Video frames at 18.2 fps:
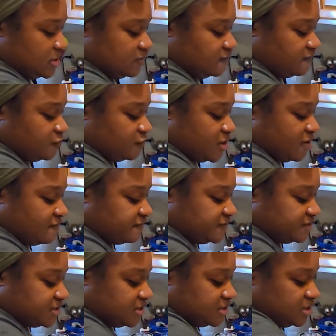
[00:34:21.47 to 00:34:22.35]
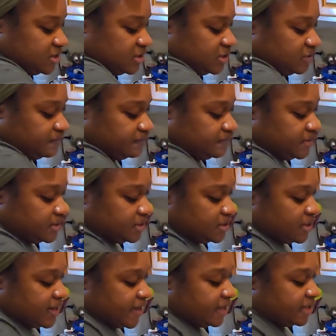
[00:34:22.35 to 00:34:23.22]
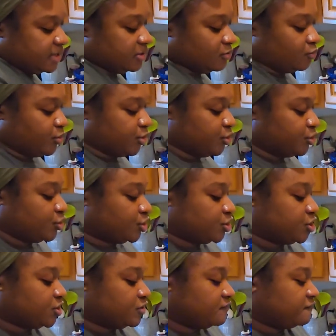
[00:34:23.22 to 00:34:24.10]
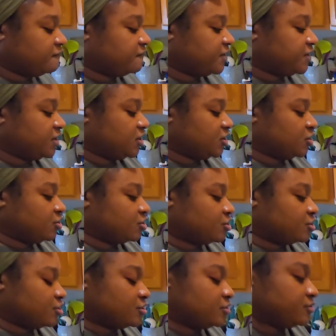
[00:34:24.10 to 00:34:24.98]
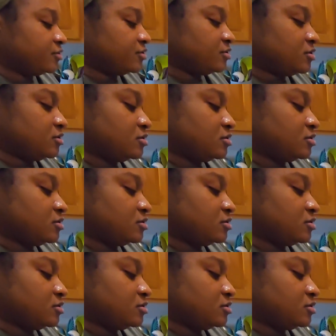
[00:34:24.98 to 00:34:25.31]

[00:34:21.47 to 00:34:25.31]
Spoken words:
And if you have a little bit, like when you're done filling your